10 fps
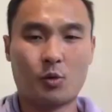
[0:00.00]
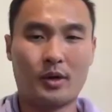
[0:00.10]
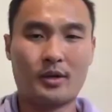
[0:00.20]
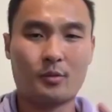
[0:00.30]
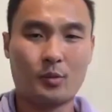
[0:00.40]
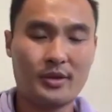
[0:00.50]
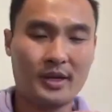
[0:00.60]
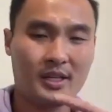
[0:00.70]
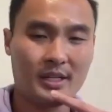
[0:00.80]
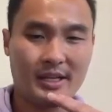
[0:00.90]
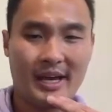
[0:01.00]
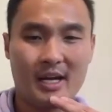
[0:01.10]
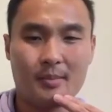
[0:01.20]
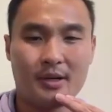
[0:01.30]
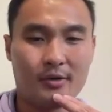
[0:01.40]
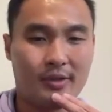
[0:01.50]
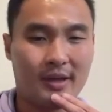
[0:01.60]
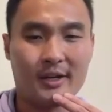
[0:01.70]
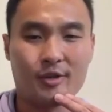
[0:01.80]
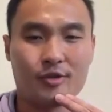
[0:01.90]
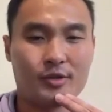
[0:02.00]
One thing I like to add about that is,